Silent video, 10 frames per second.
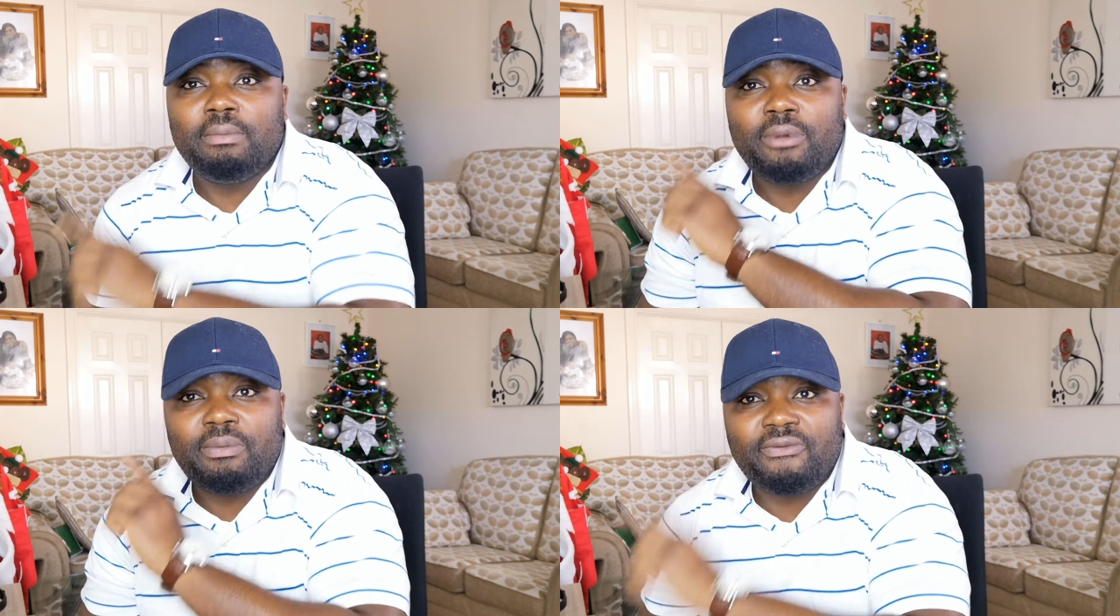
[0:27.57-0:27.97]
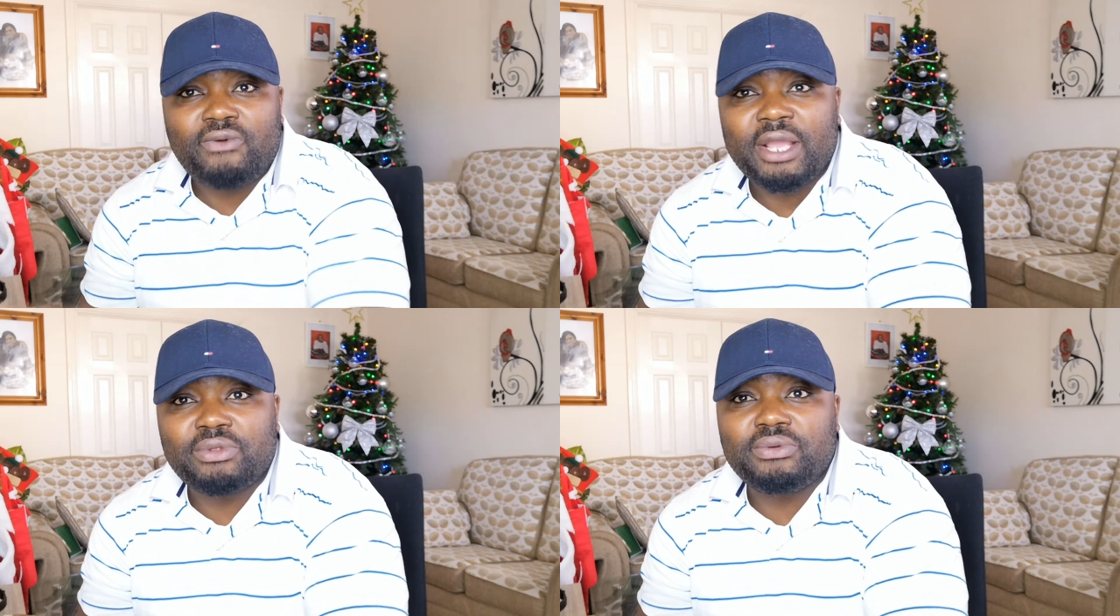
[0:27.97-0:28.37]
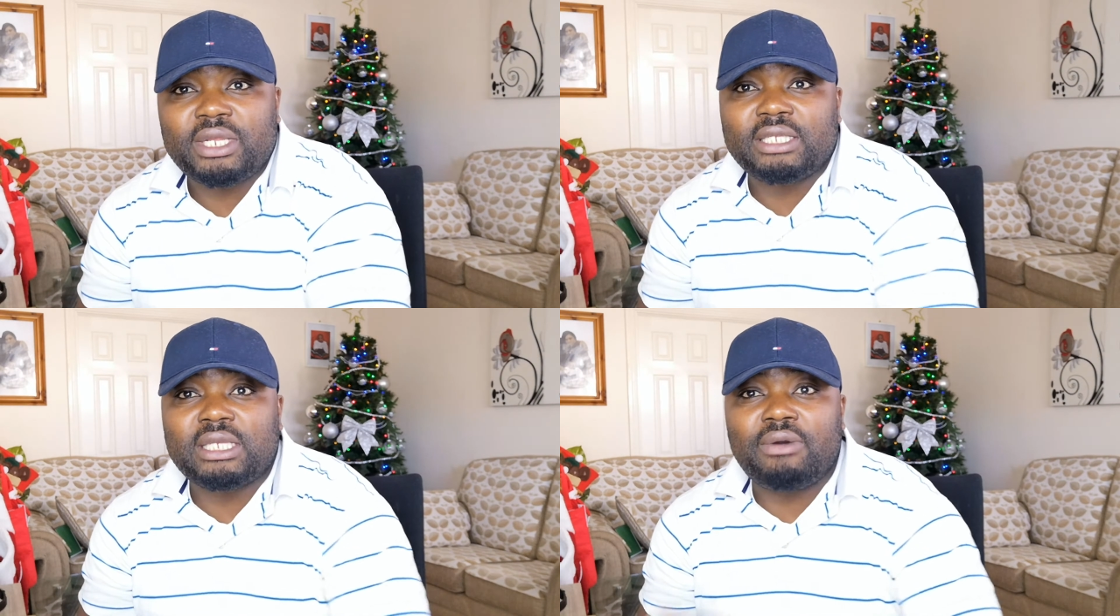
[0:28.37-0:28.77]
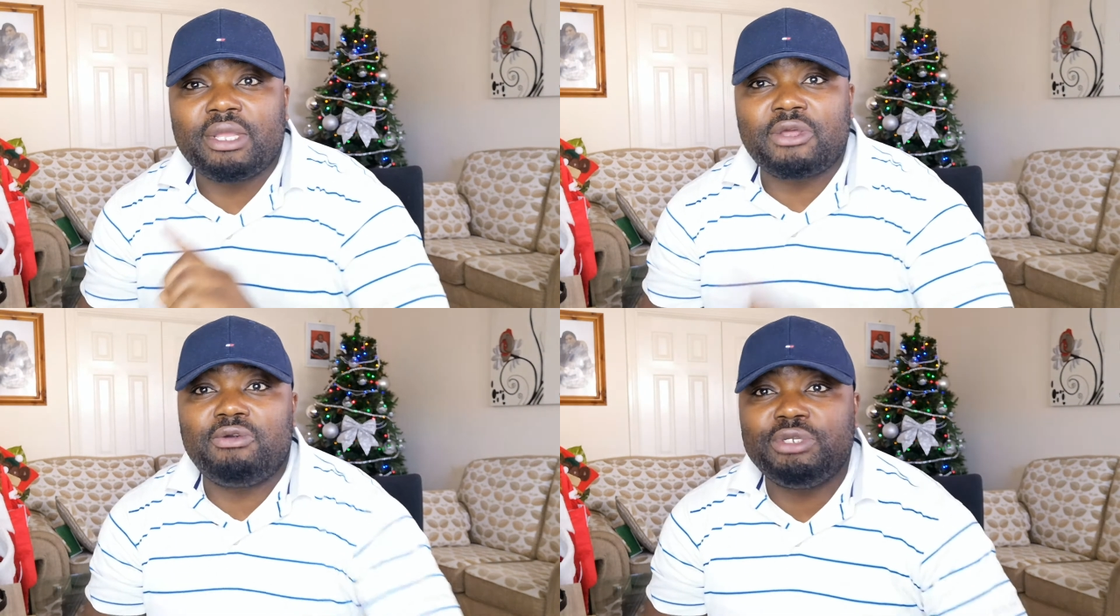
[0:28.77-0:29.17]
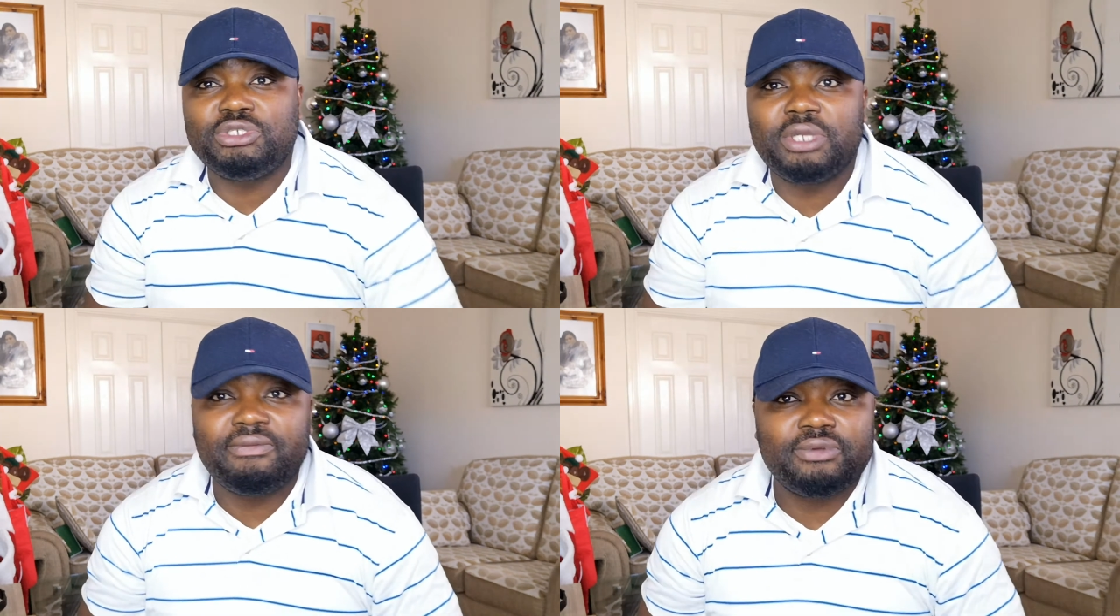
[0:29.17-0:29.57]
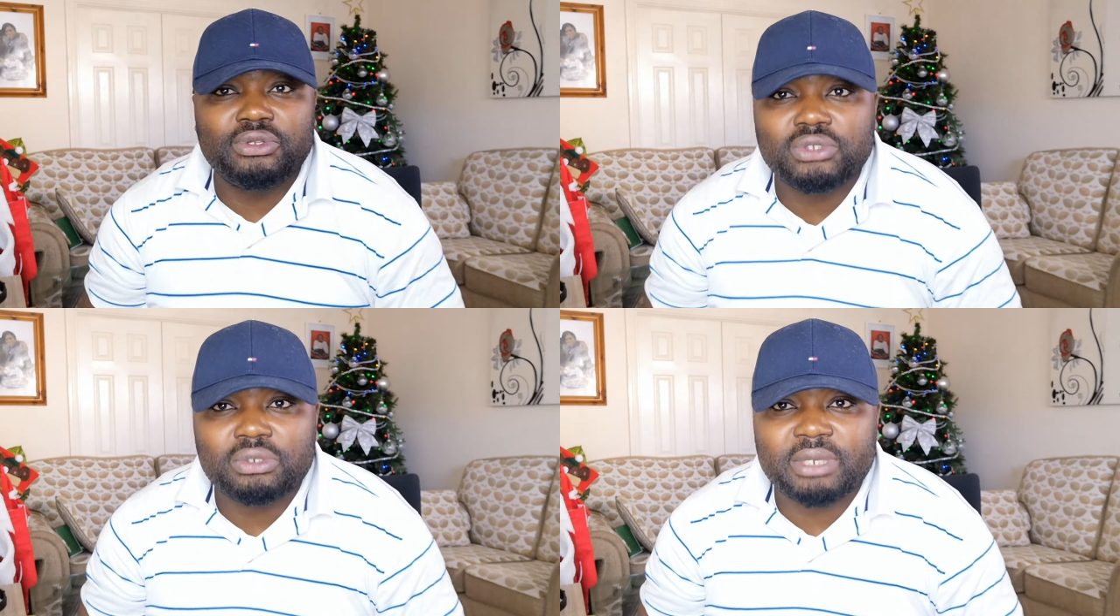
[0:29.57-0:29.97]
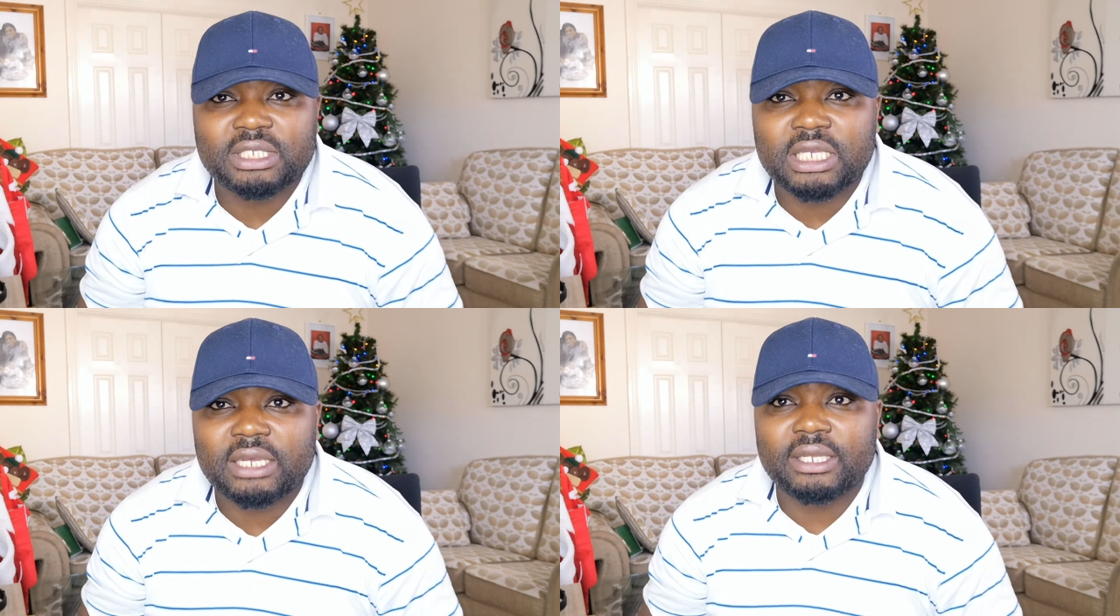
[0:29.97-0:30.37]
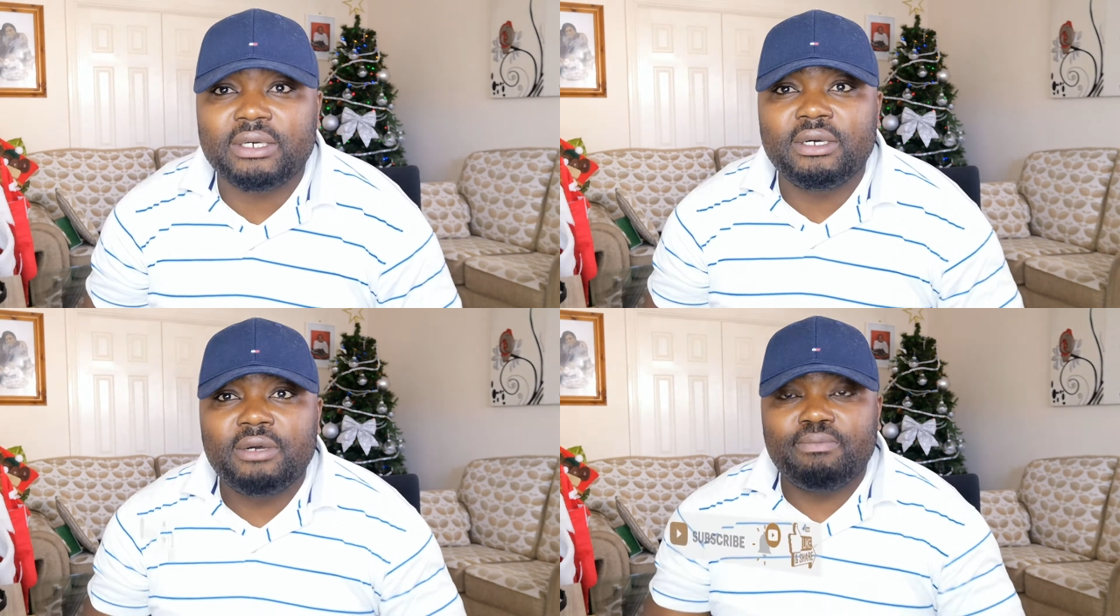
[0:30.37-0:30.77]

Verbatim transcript: But before I do that, I will encourage you, if you're new to my channel,